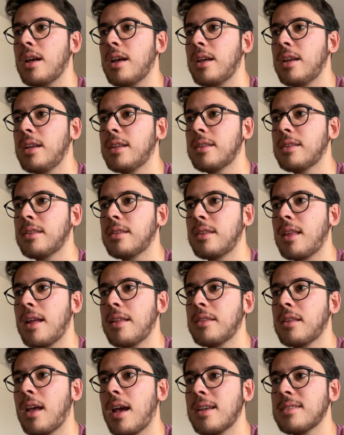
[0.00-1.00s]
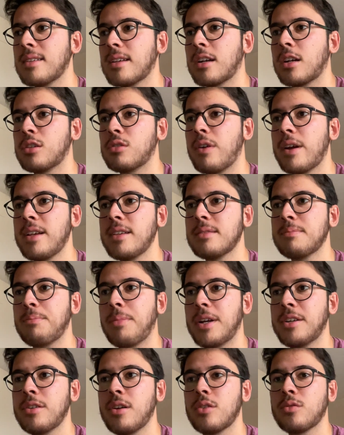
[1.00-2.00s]
It then has a grace
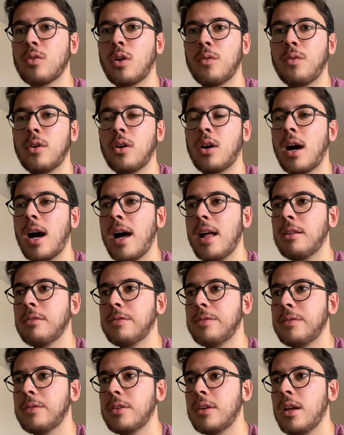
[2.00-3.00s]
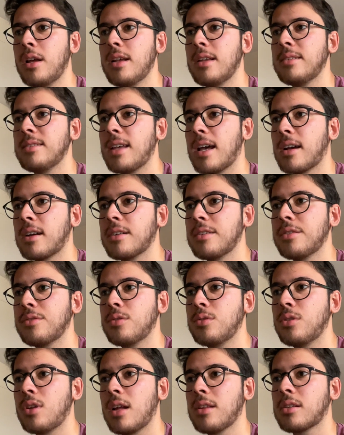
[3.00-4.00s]
period of a half second to
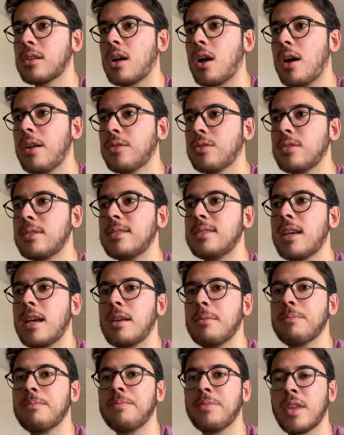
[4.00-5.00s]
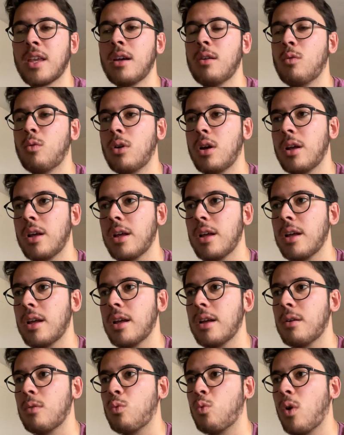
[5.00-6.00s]
not count the same.
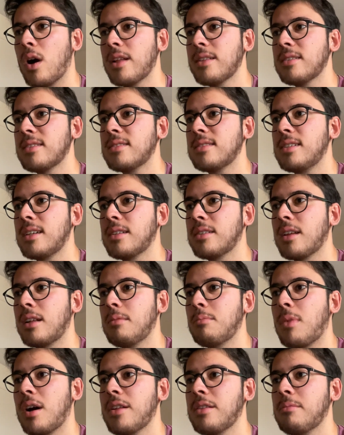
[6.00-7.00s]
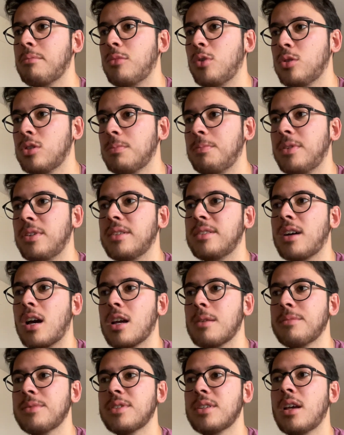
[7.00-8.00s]
One signal multiple
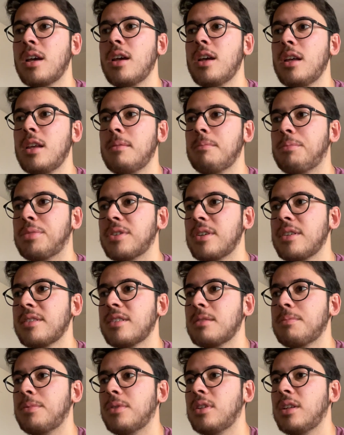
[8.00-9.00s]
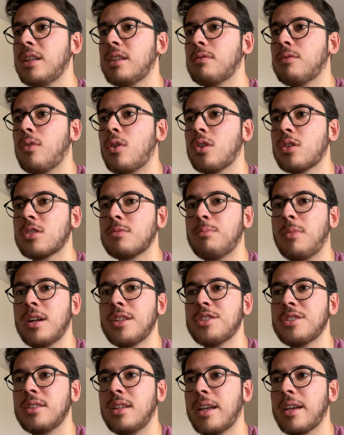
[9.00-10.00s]
times. In principle, it works
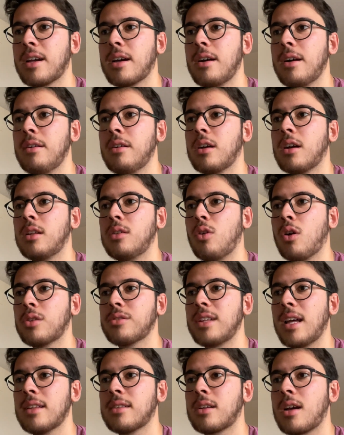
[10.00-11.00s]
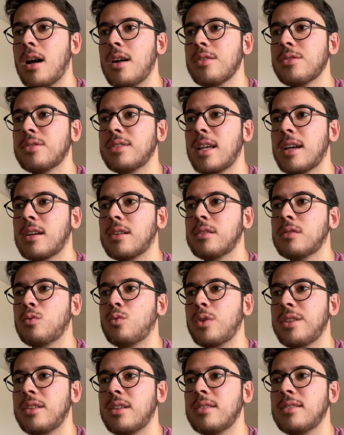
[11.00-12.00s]
much like a clock that counts second
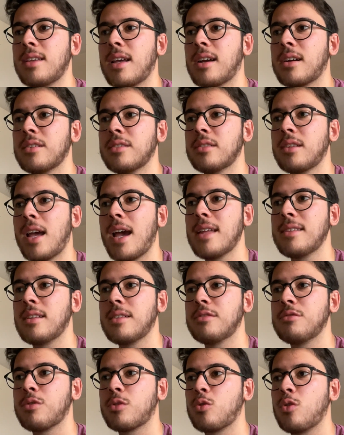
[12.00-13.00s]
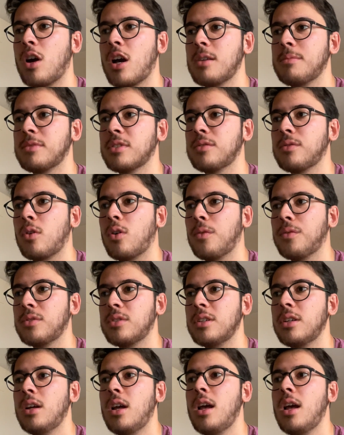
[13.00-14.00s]
with the second added requirement of the